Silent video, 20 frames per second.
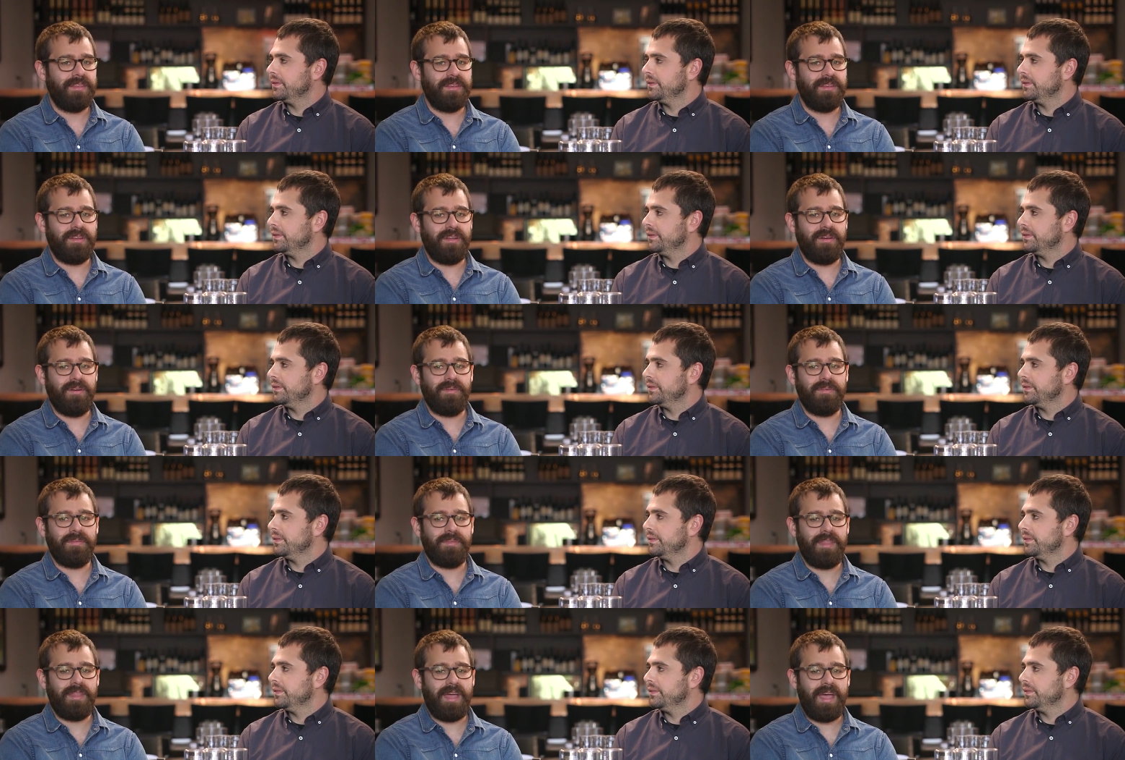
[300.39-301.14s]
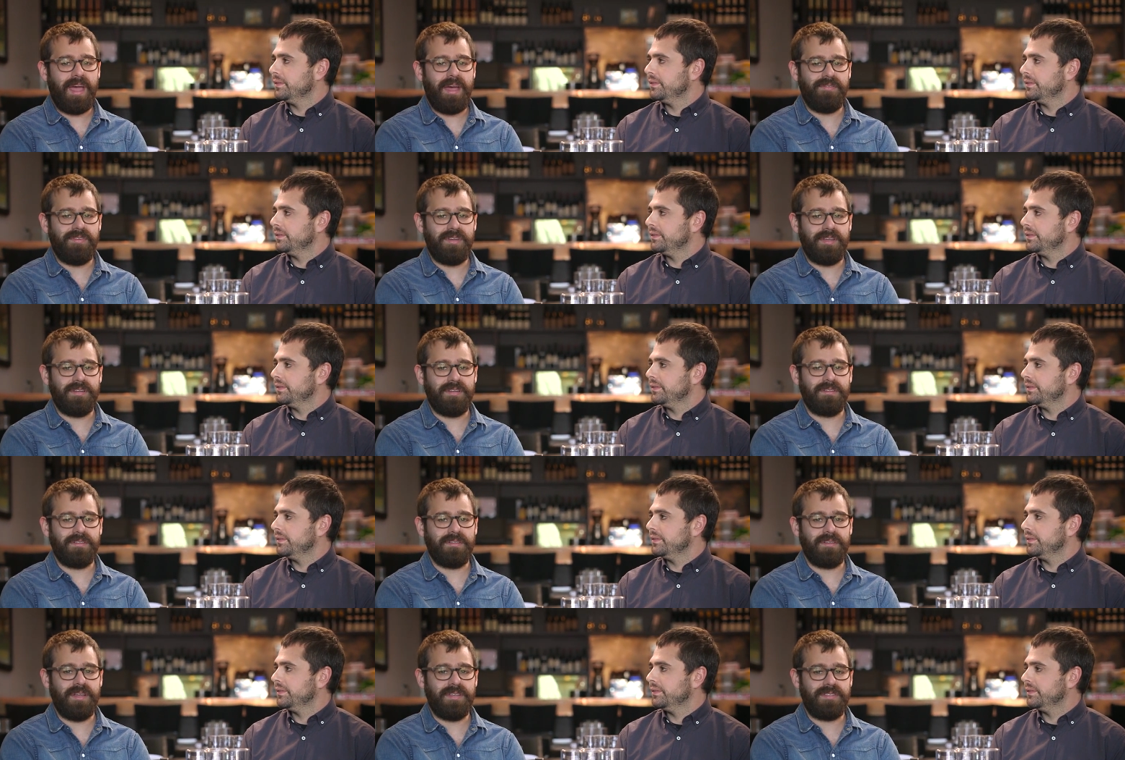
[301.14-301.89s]
Speaker 1: you know, having
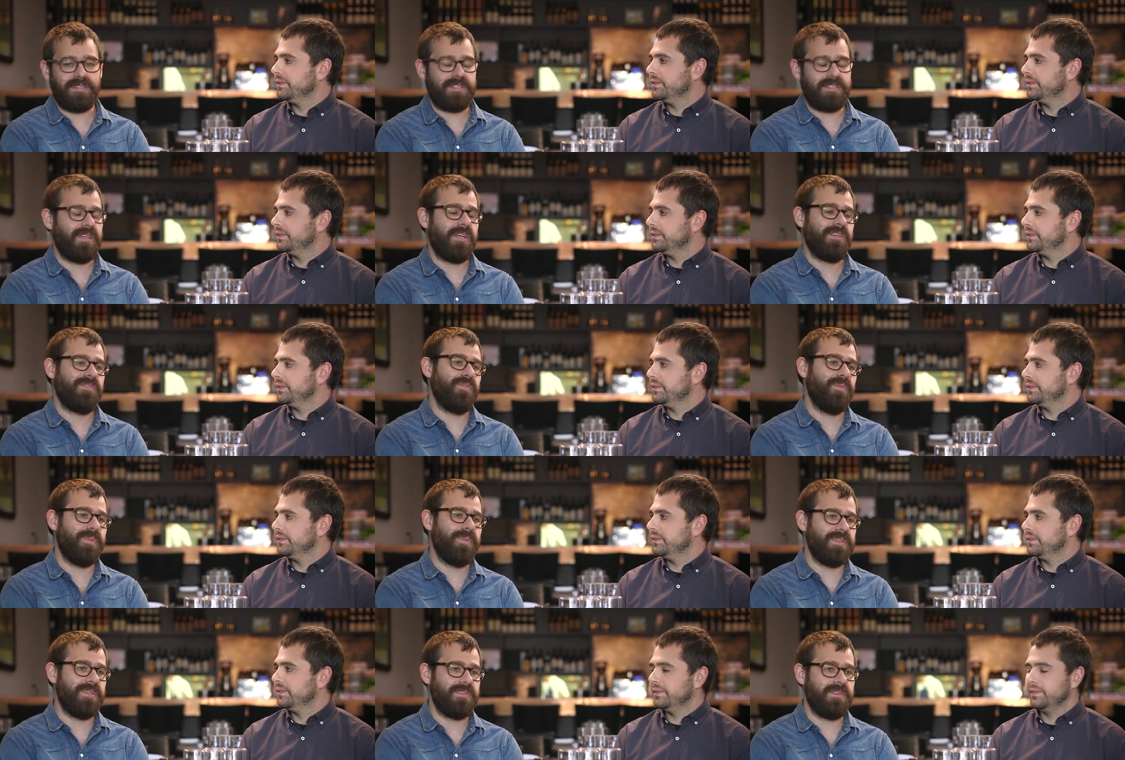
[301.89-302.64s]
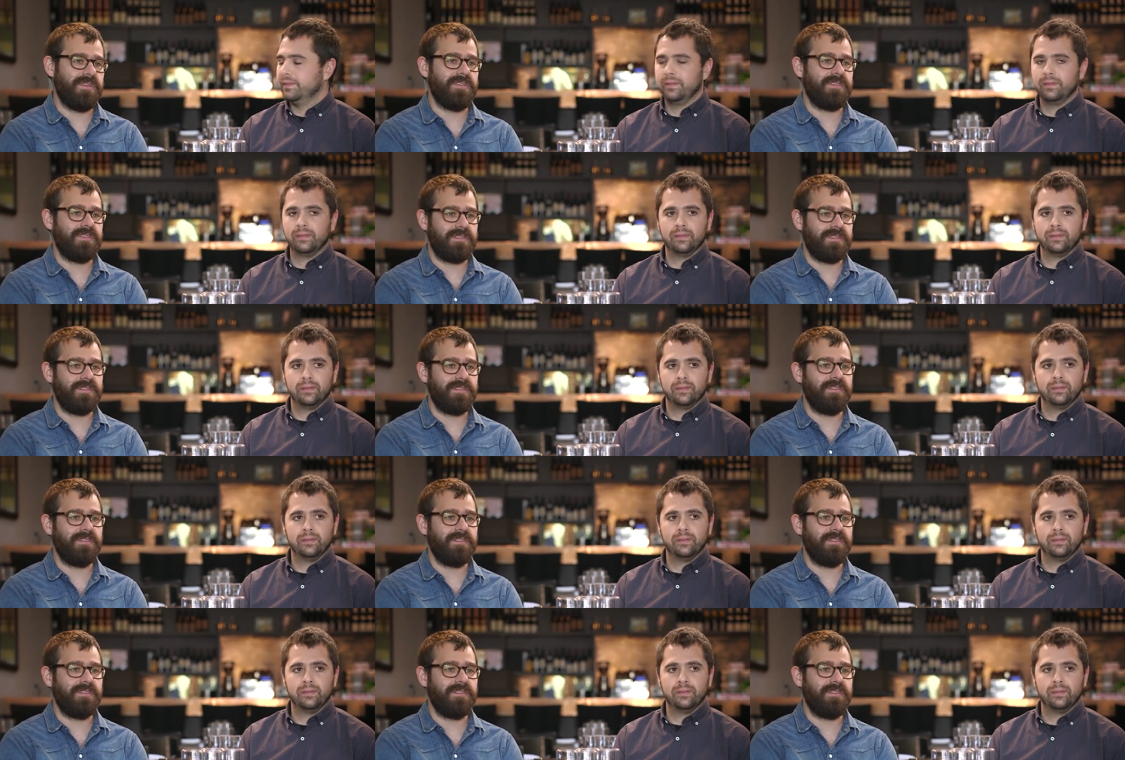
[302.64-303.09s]
a successful business.